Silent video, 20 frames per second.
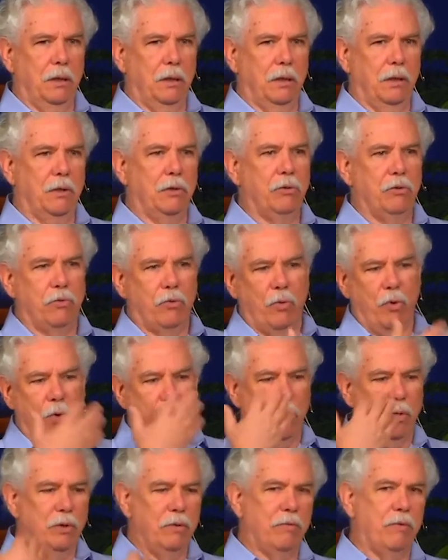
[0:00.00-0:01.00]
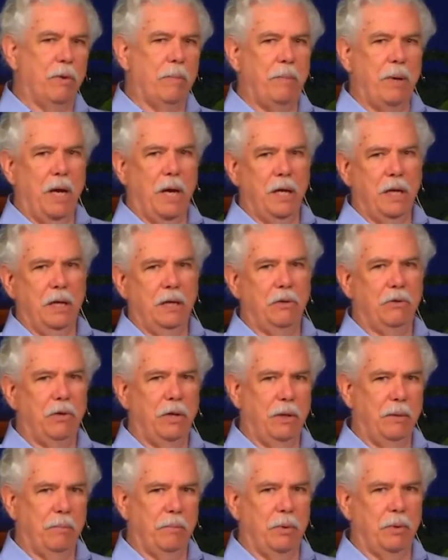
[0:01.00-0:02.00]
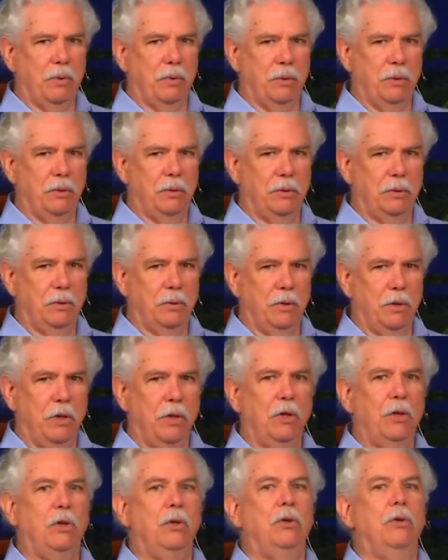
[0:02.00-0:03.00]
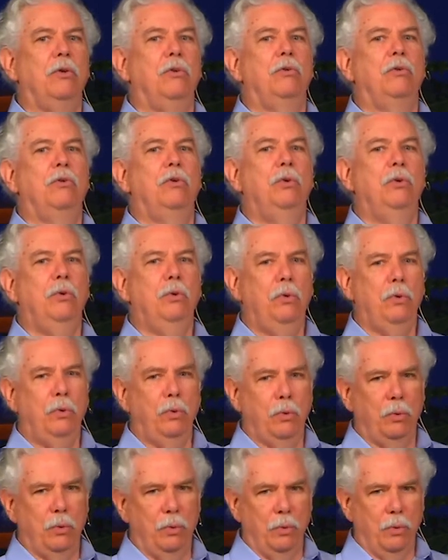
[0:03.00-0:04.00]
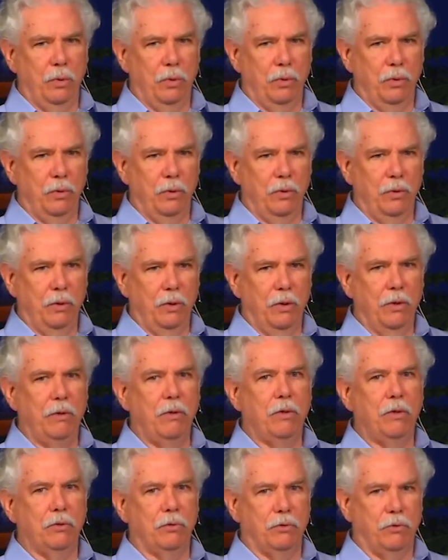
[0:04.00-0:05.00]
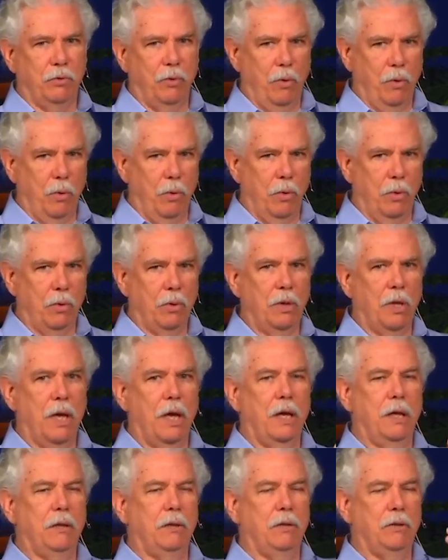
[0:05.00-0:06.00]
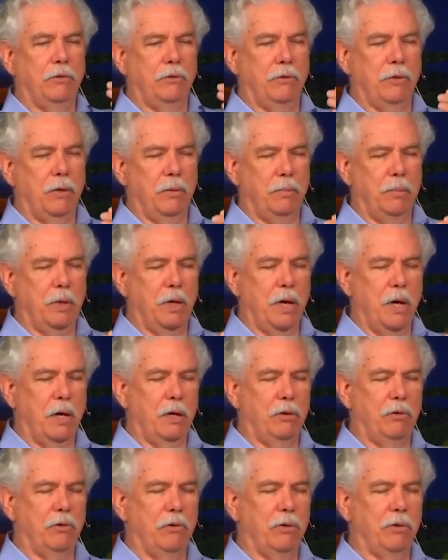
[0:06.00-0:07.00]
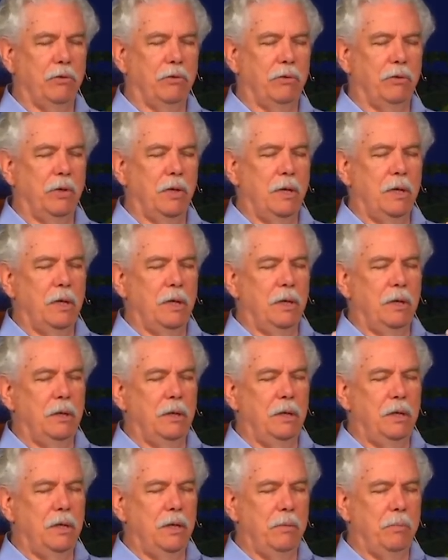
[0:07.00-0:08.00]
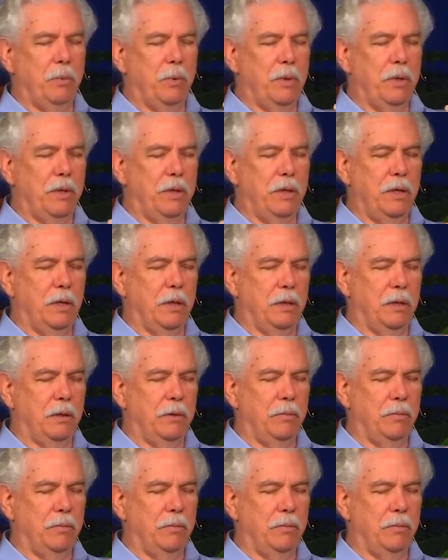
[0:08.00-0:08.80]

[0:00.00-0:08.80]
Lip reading: control of the body temple to the soul and the subconscious deep within.